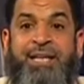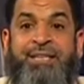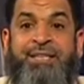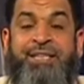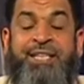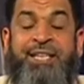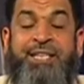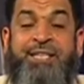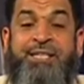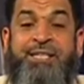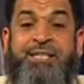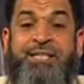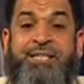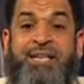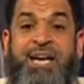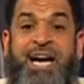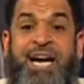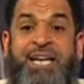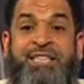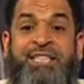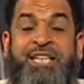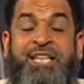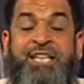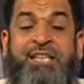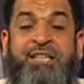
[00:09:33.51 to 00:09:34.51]
And this
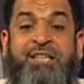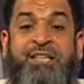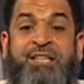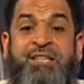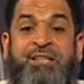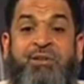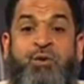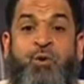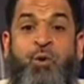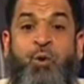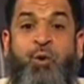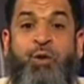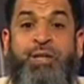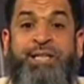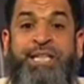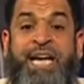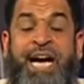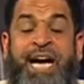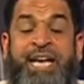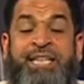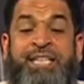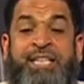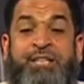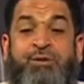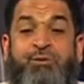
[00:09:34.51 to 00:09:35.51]
hadith called
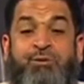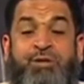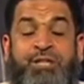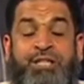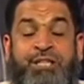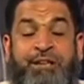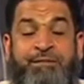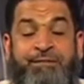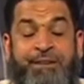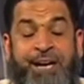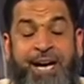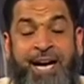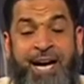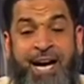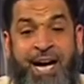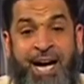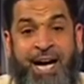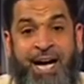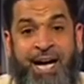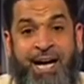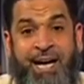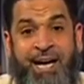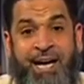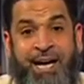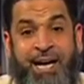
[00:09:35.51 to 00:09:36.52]
Hadith
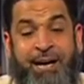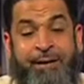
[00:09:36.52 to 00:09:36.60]
al-Shafa'ah,